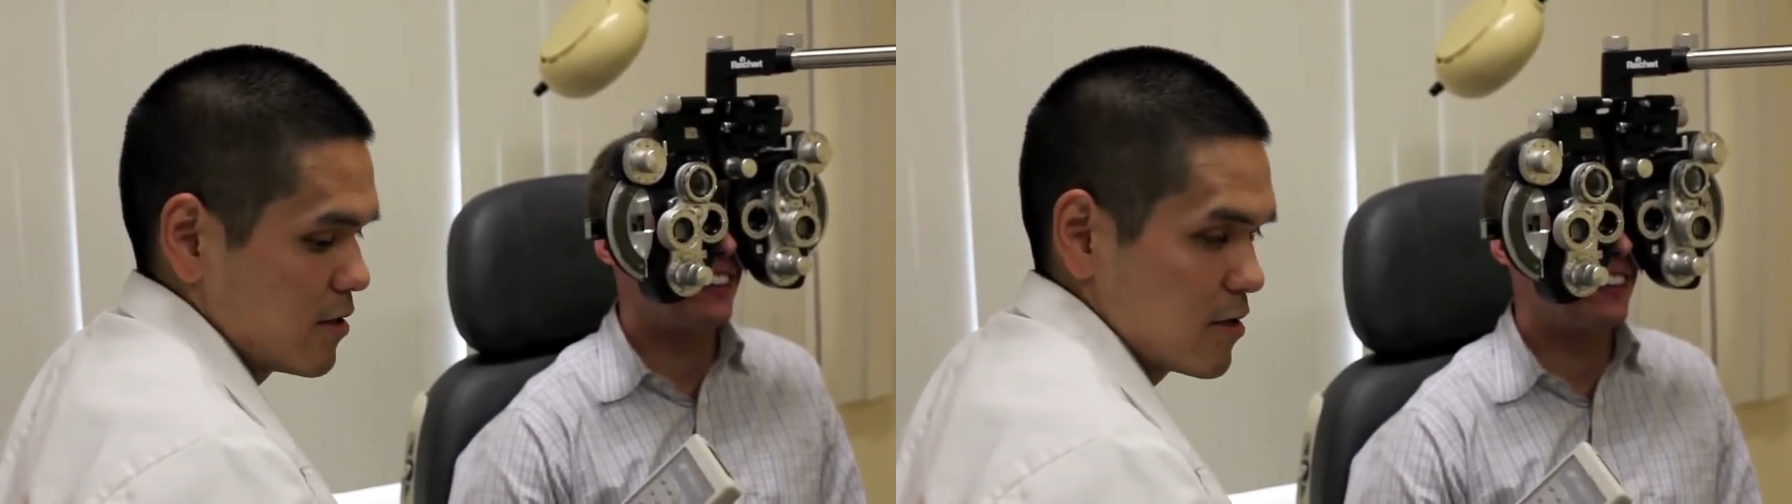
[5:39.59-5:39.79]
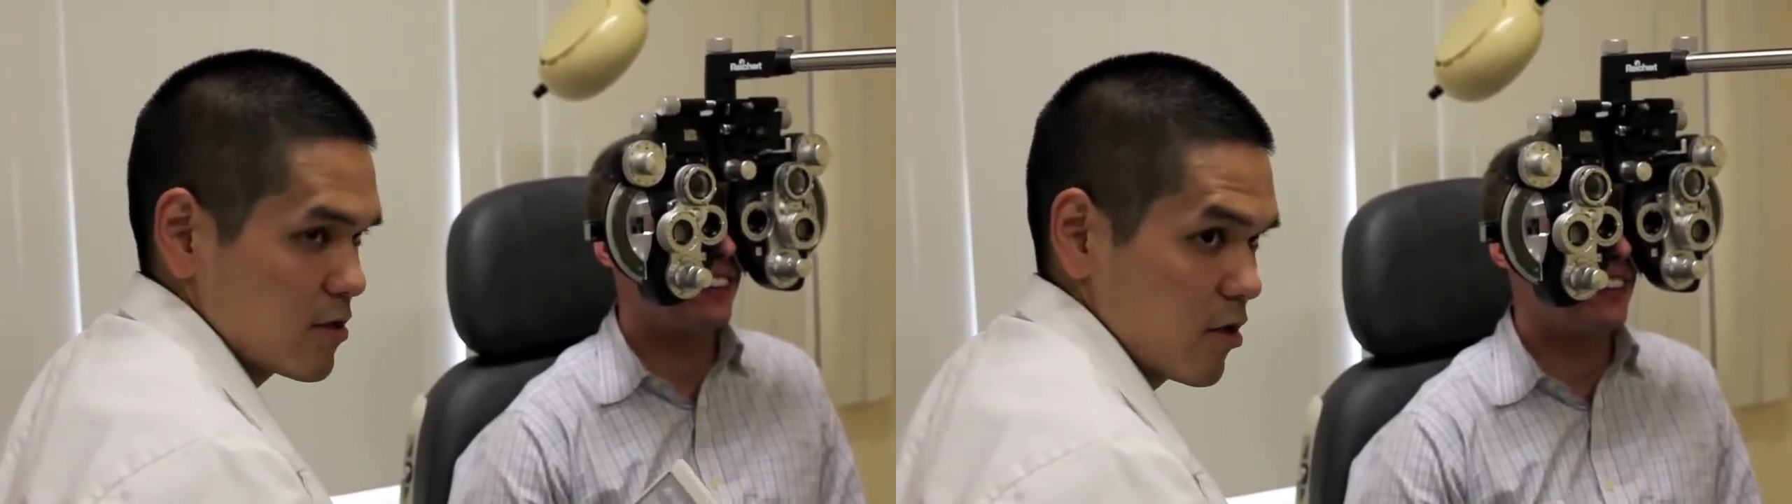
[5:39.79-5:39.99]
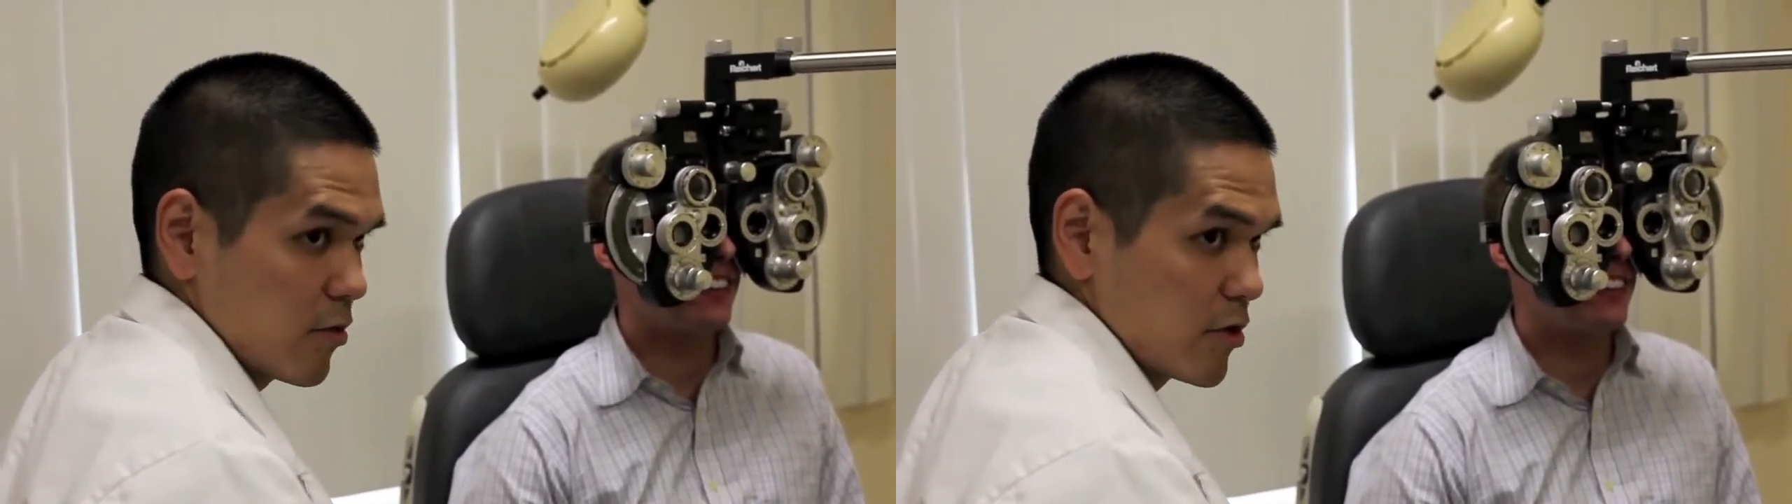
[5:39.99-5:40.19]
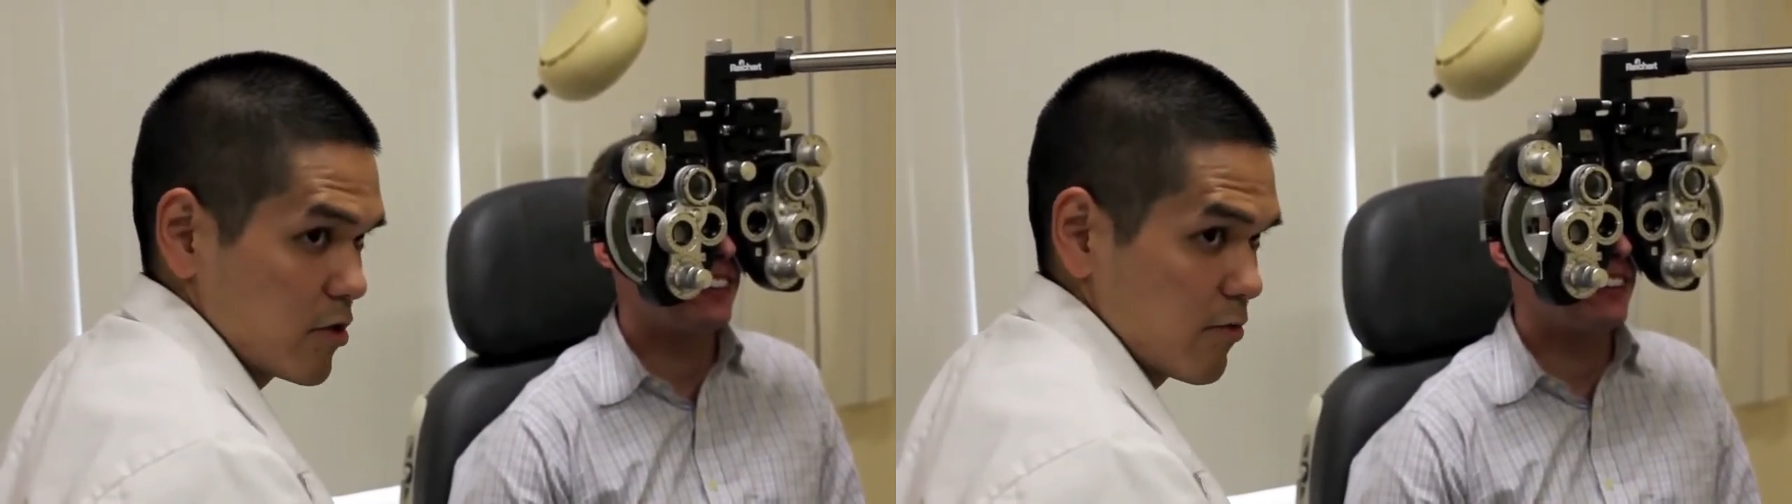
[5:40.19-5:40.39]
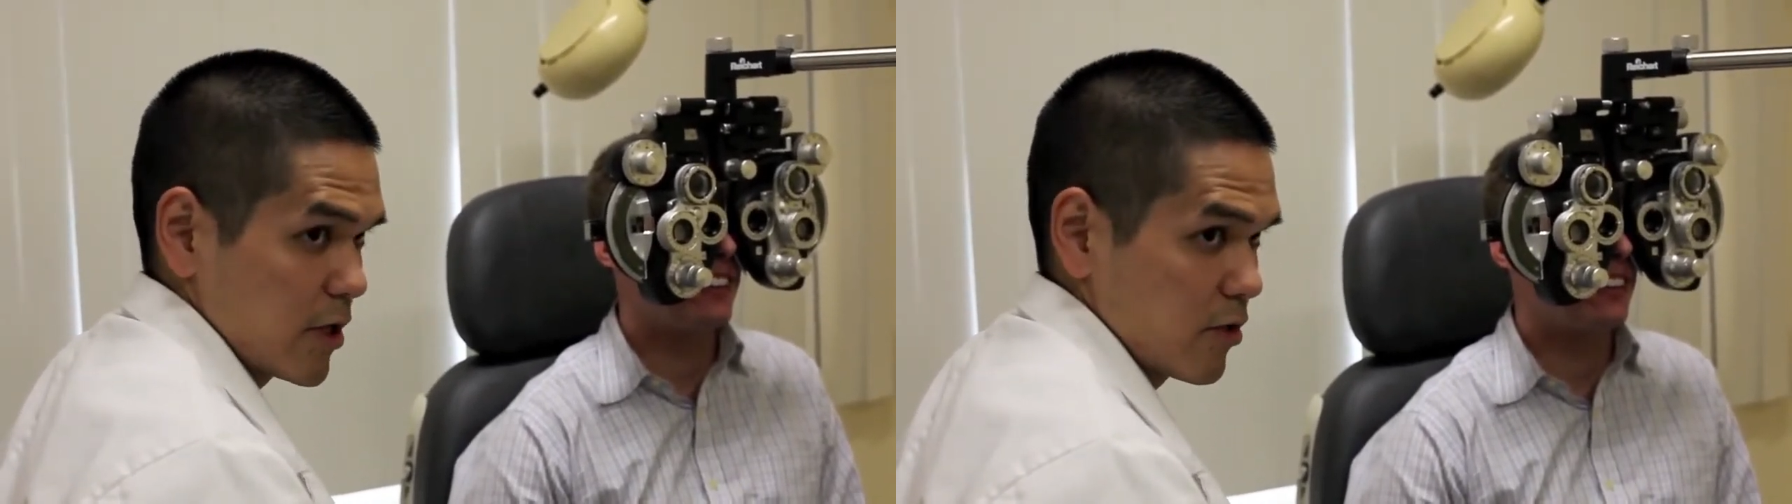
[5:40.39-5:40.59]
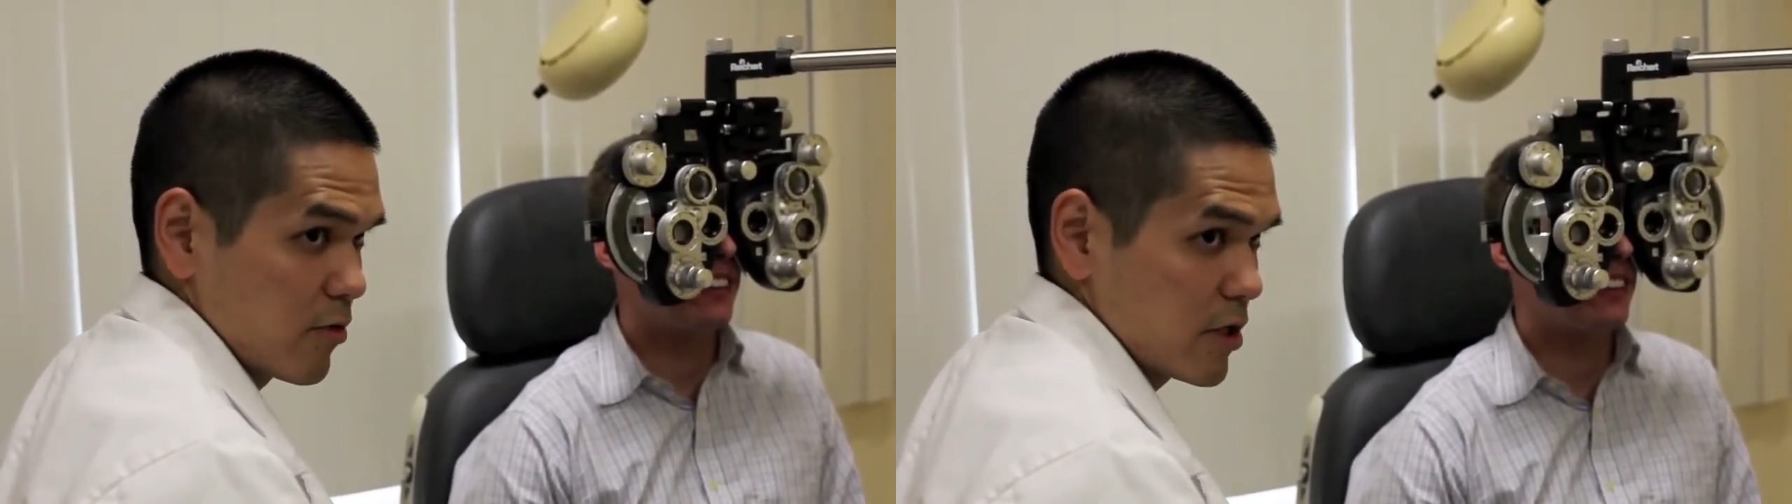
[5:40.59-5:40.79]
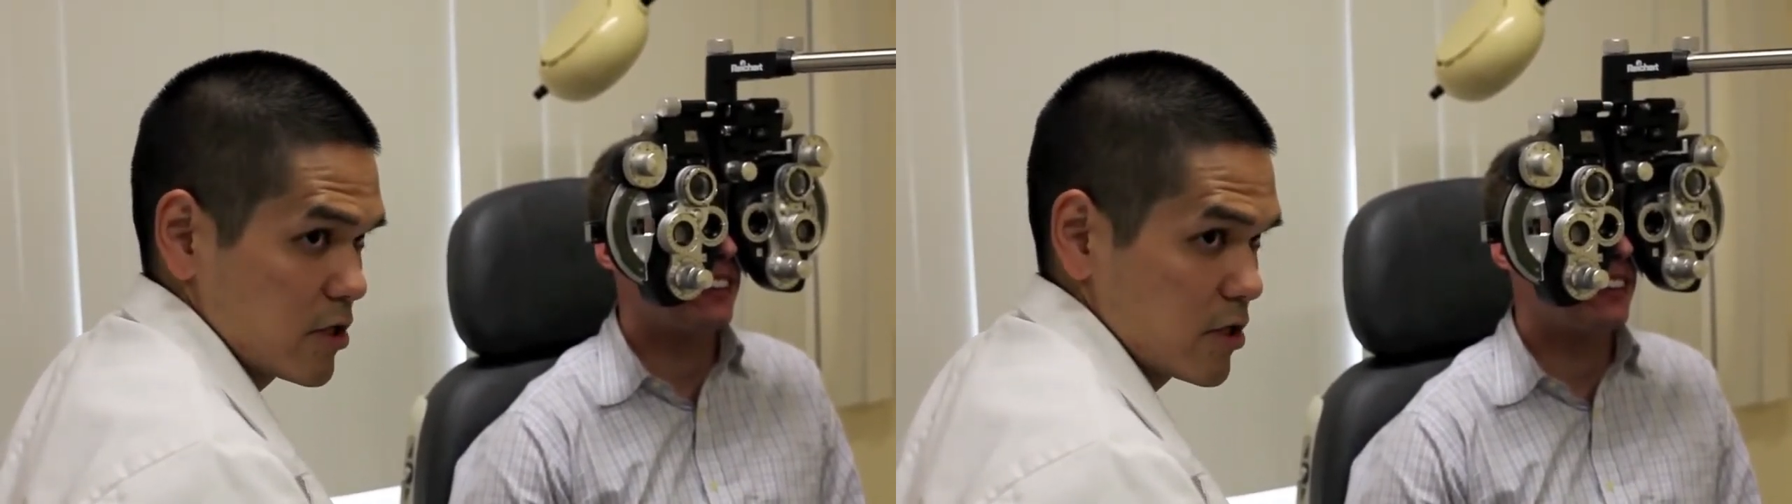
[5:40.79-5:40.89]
So I'm going to use a red-green